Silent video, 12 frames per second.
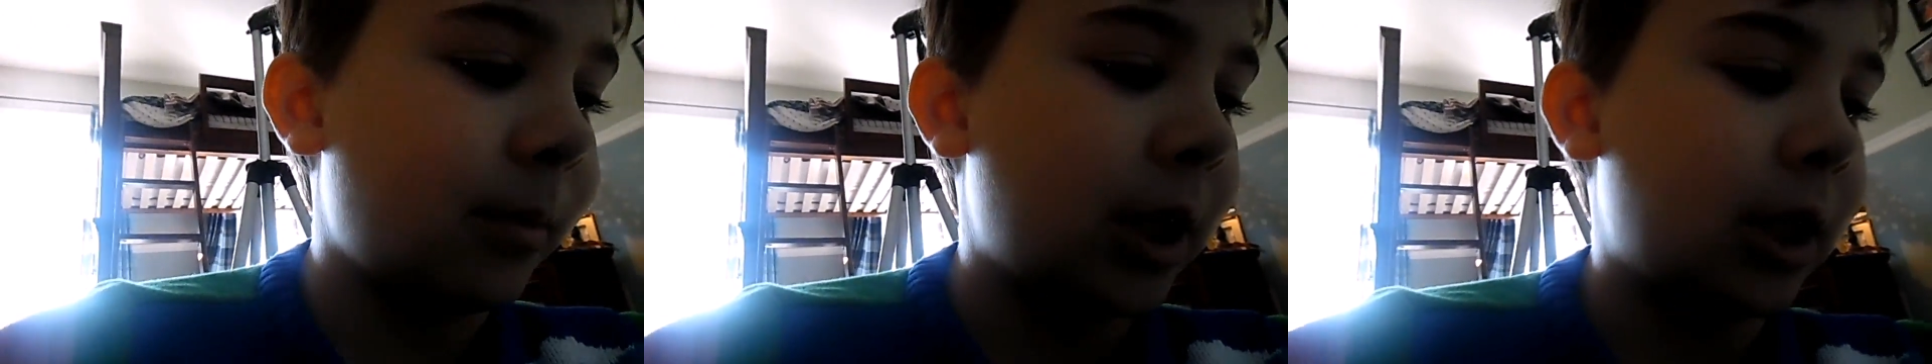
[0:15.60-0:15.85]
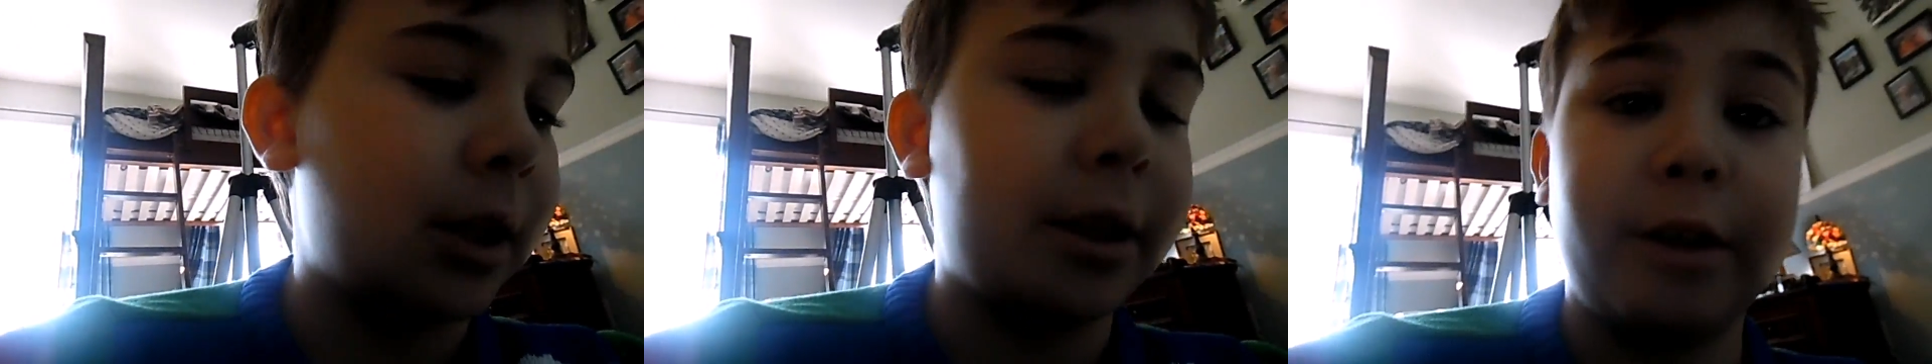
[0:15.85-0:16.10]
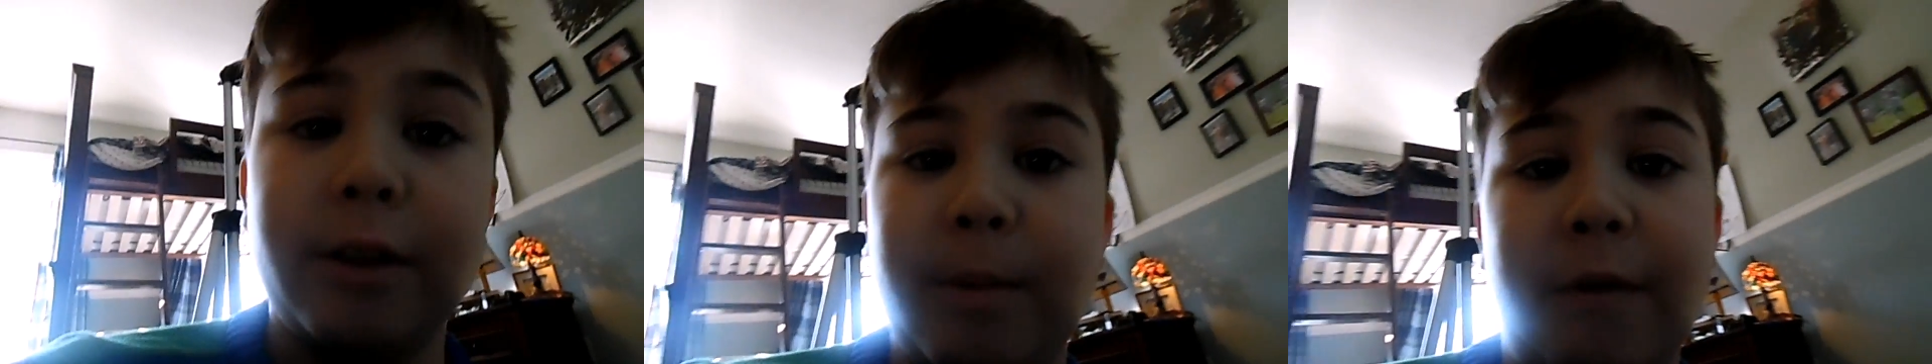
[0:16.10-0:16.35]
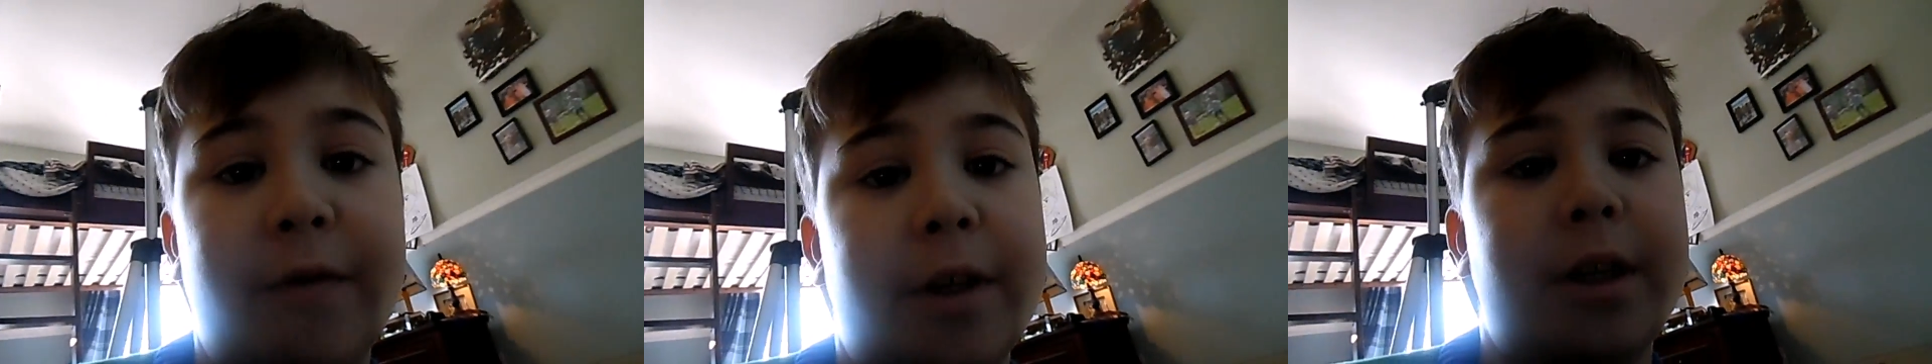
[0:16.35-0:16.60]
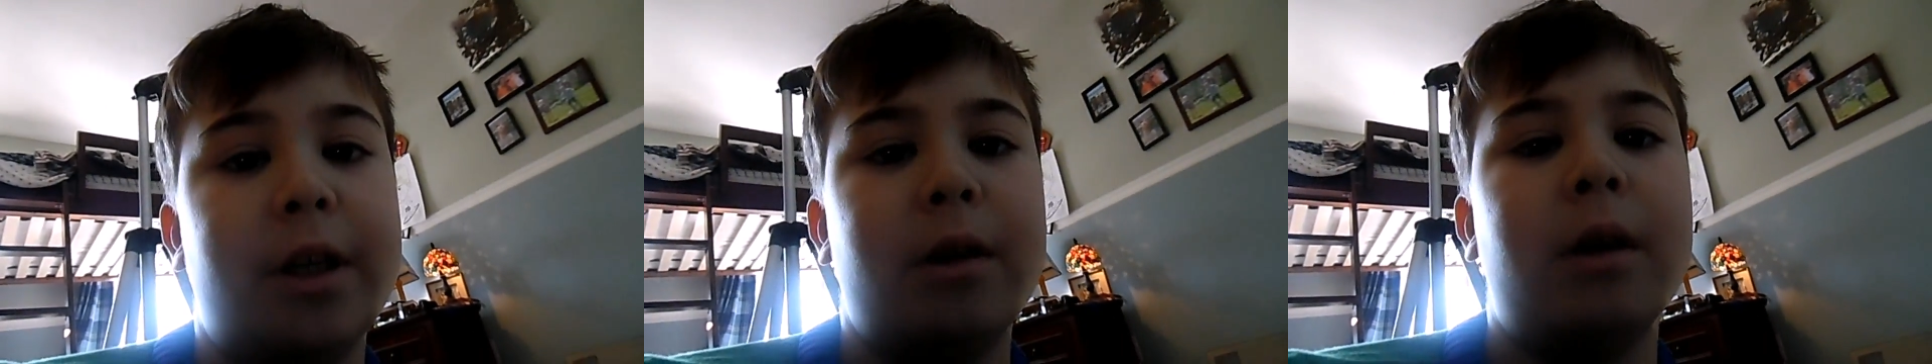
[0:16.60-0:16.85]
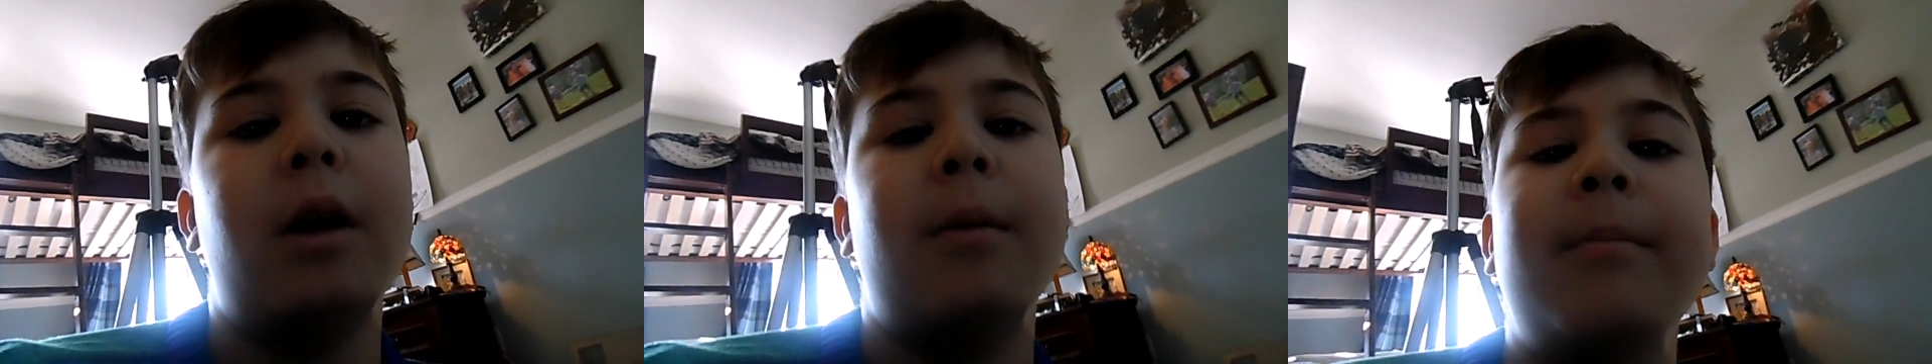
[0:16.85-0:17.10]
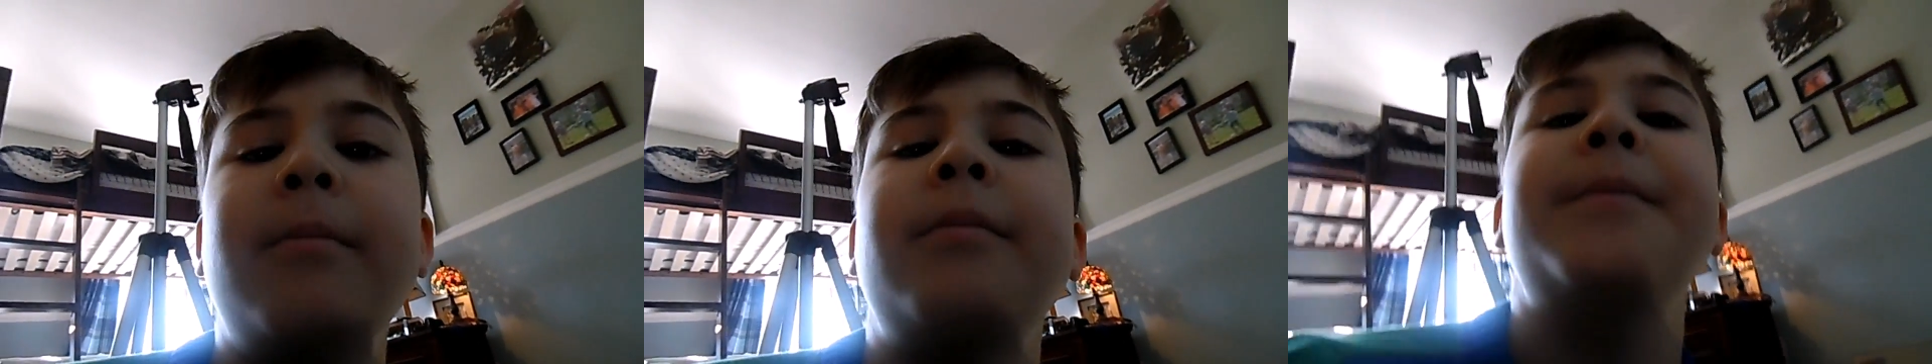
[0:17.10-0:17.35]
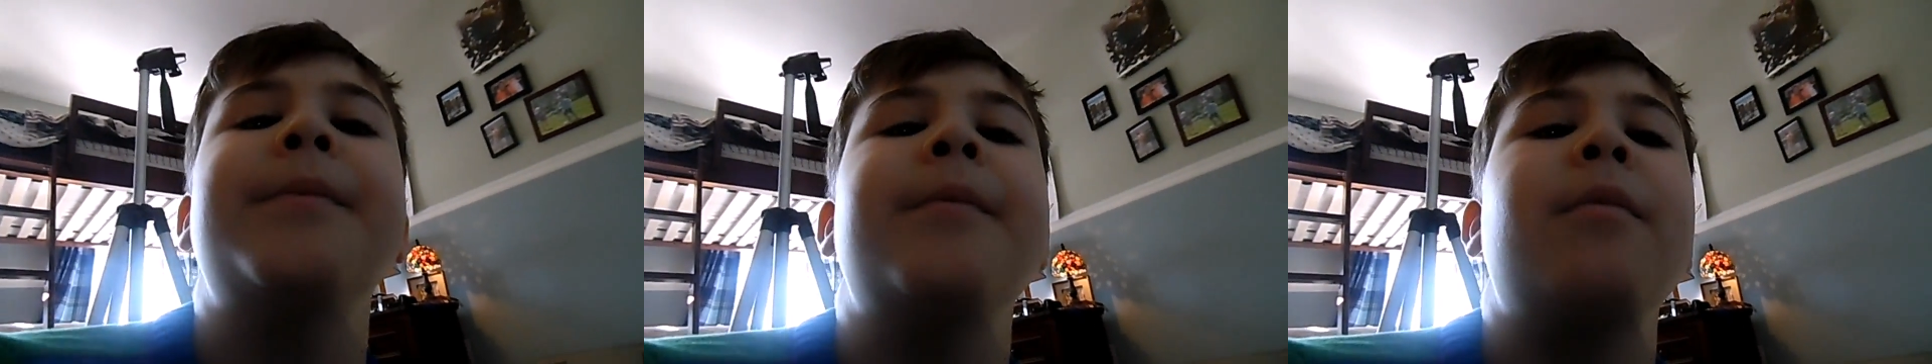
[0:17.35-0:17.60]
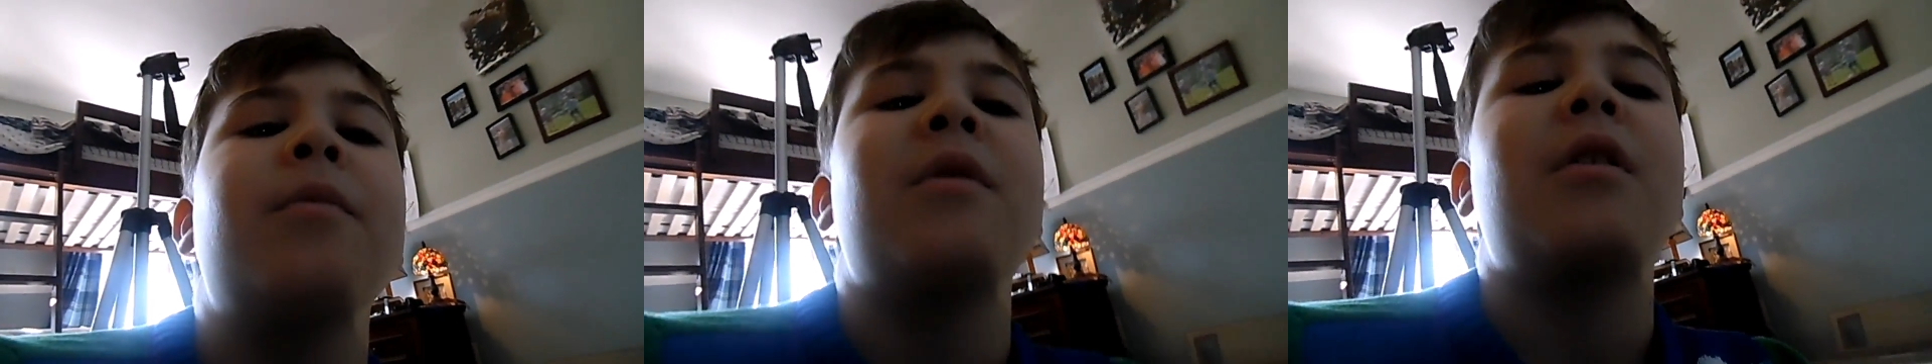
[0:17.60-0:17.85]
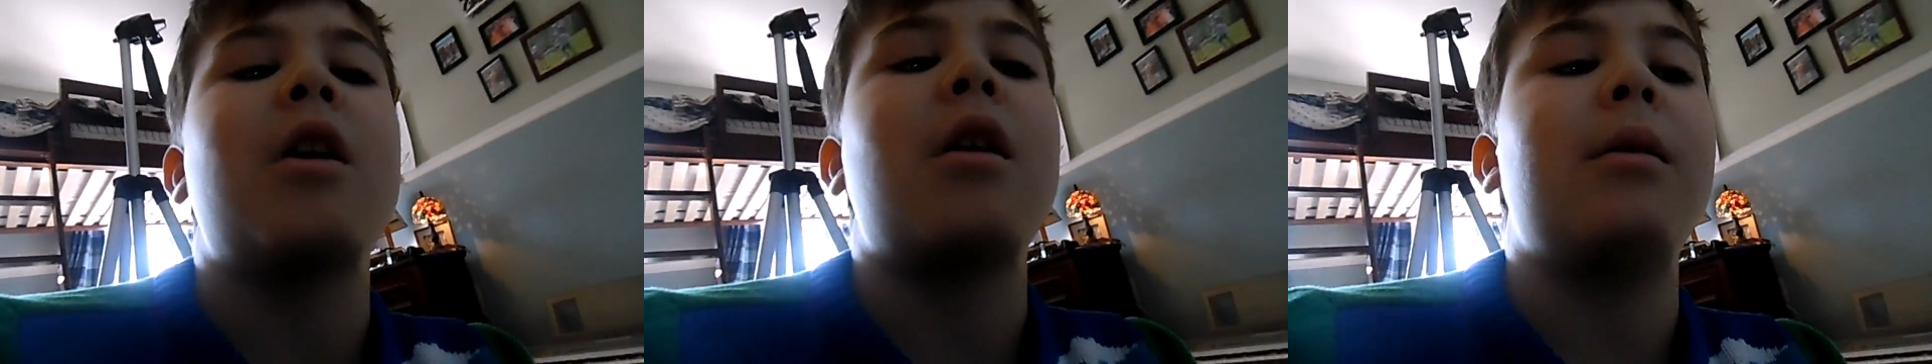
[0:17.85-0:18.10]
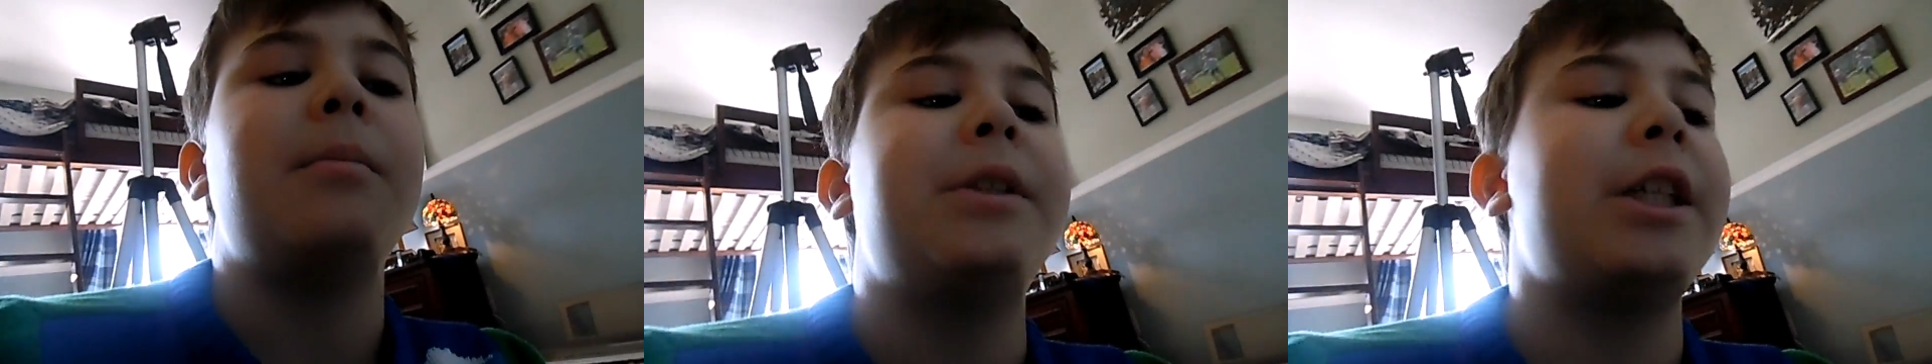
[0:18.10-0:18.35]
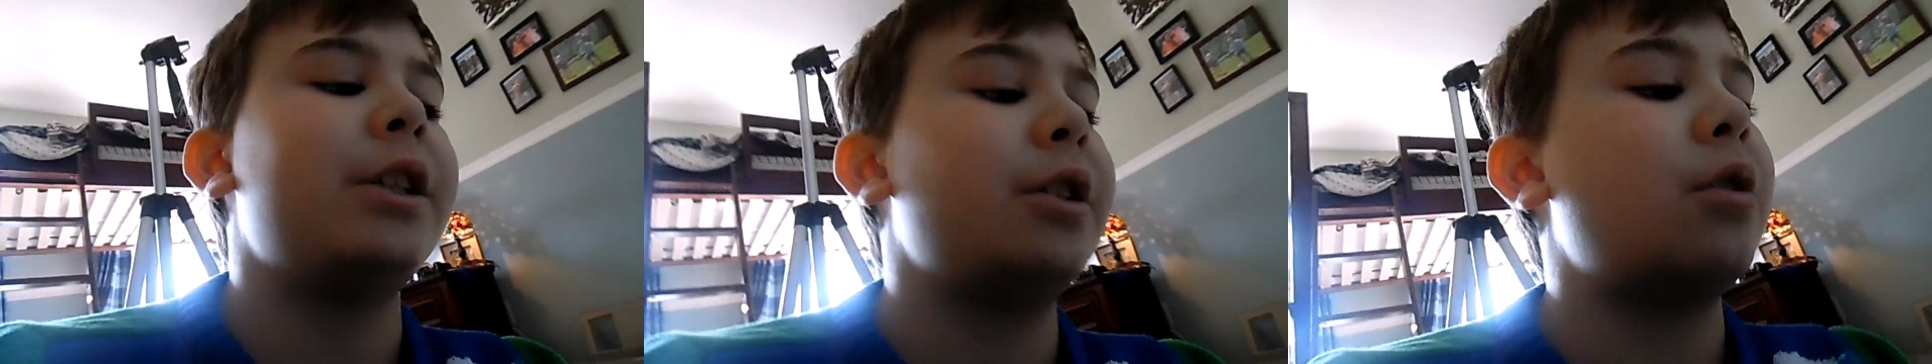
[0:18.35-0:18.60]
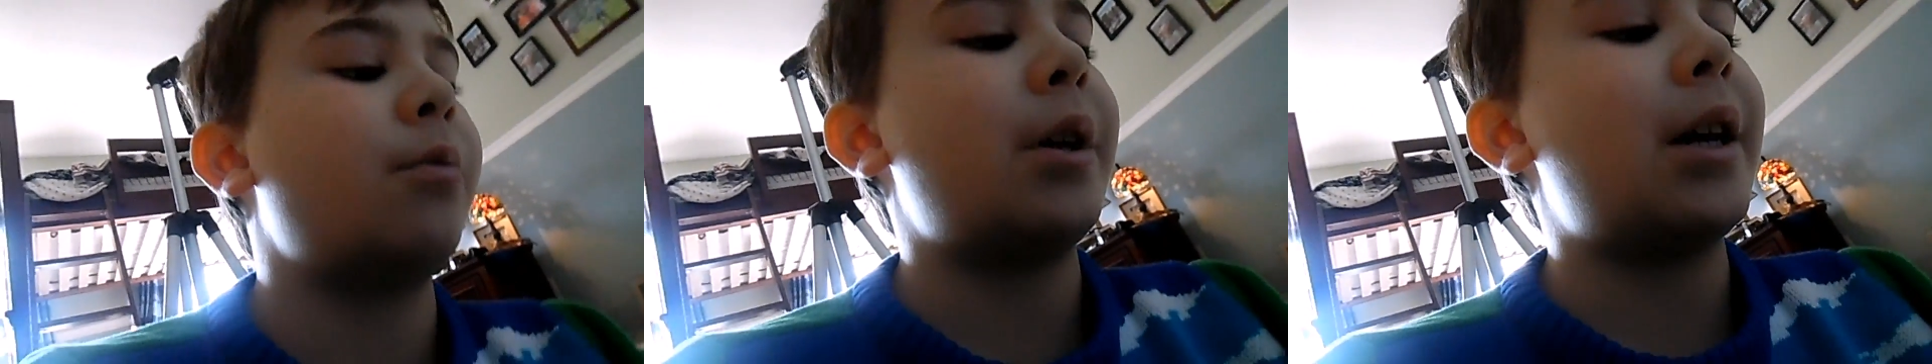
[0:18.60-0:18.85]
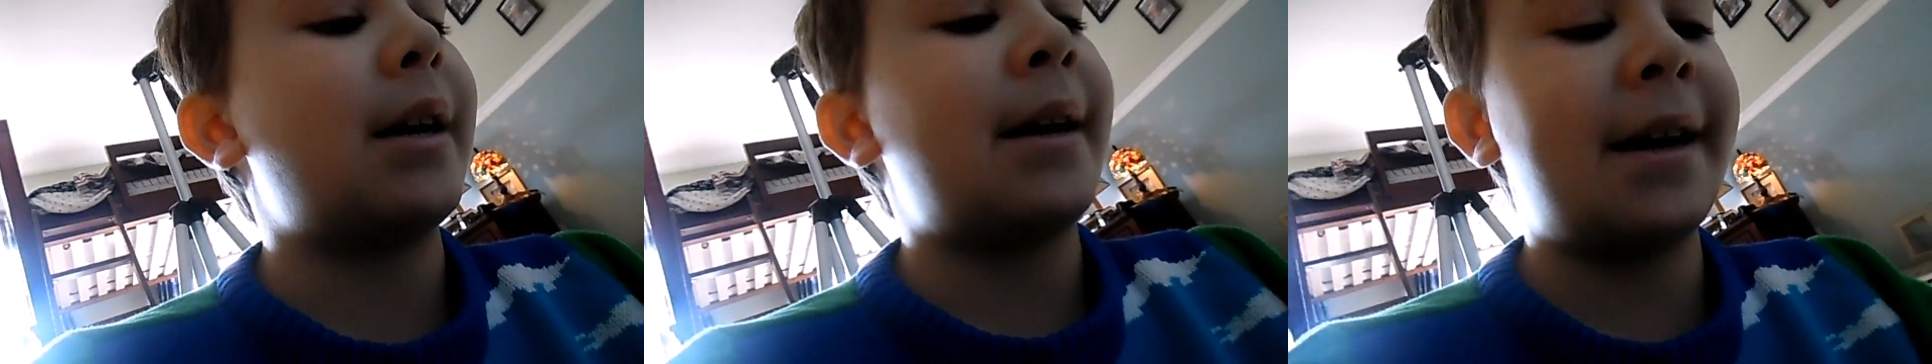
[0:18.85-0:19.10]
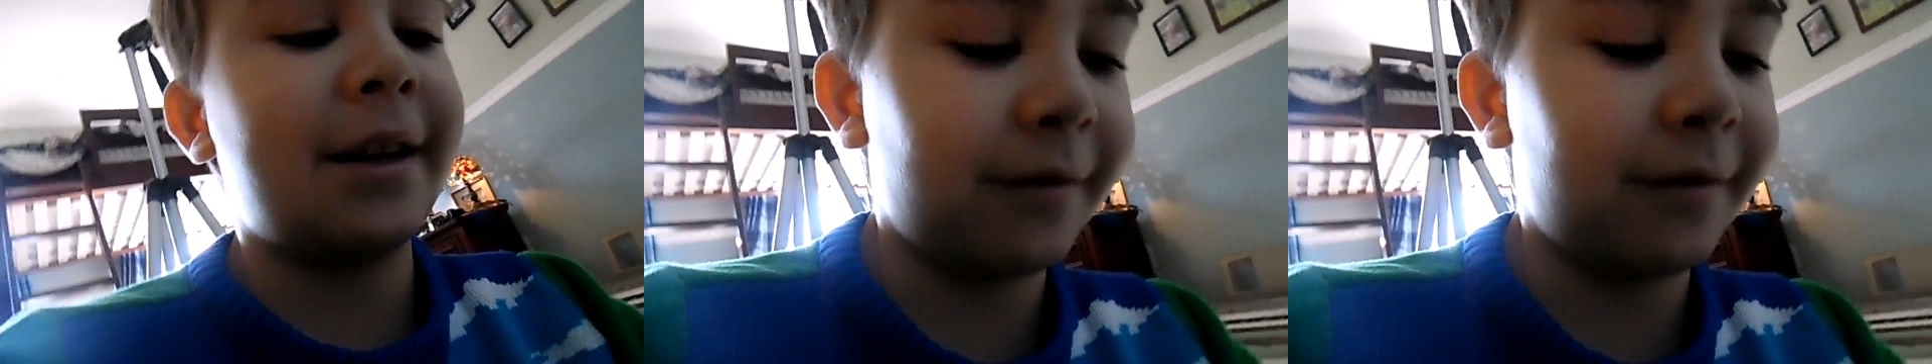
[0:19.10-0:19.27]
to make an announcement video. I'm changing the way I